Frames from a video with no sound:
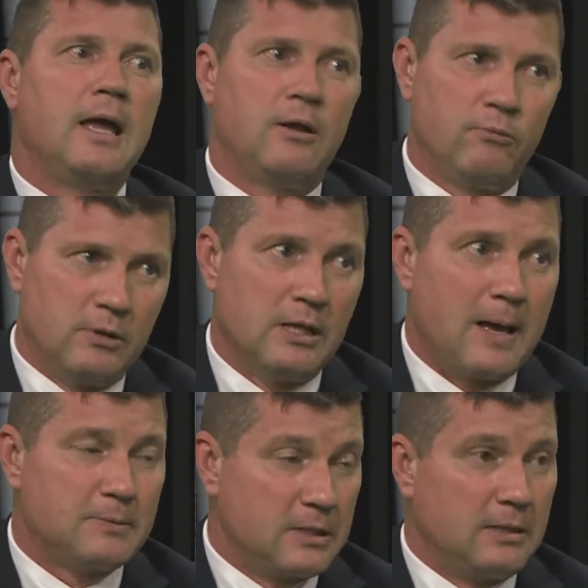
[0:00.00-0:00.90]
and
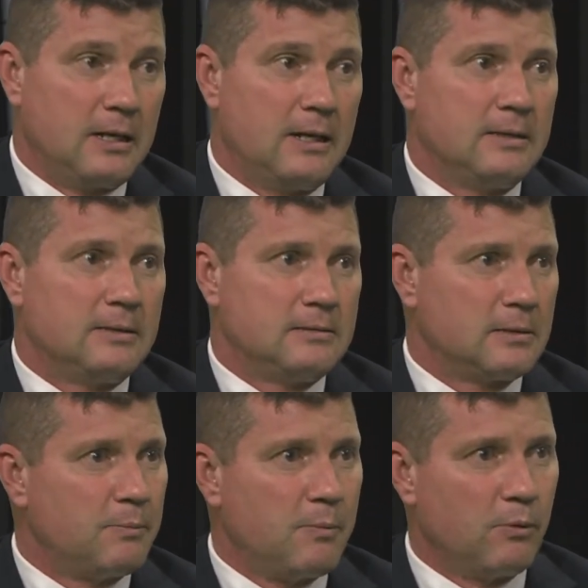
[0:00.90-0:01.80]
relapse. And
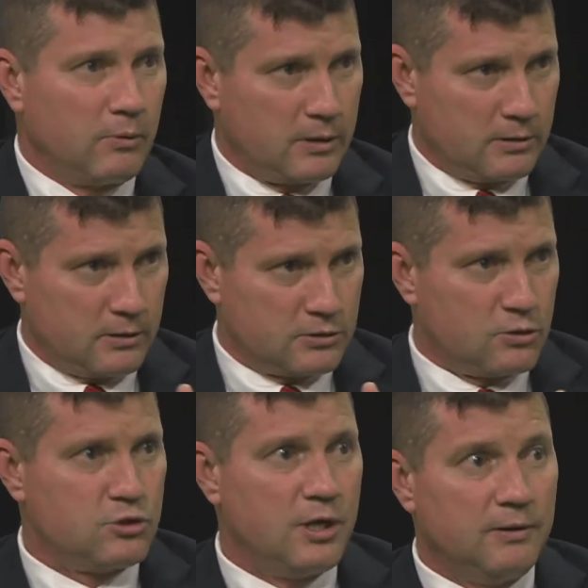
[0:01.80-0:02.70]
some people
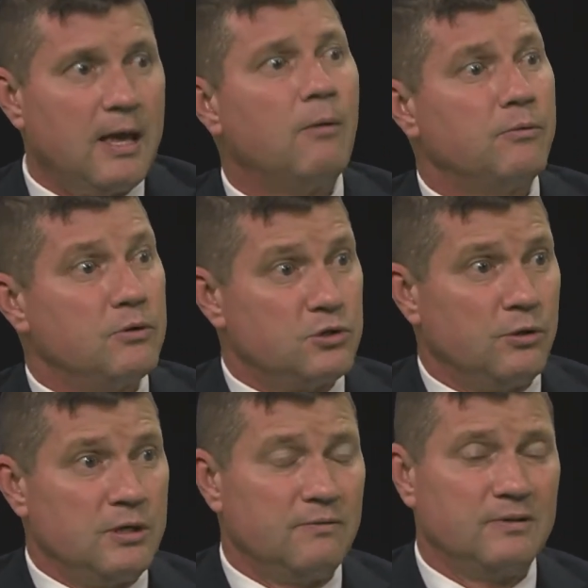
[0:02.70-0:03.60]
associate that with the
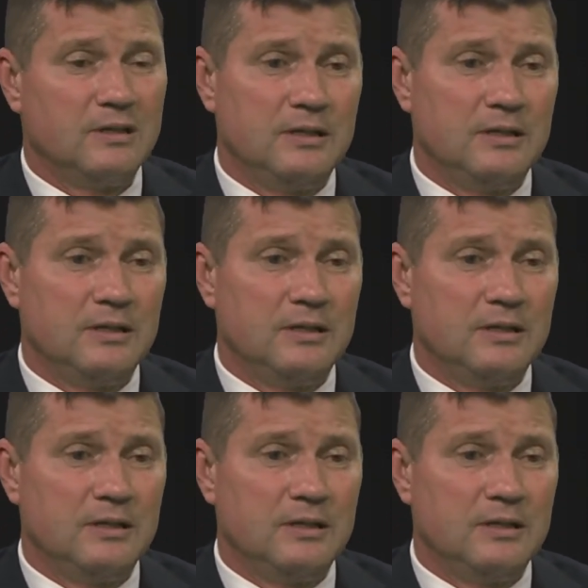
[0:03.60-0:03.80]
journey of,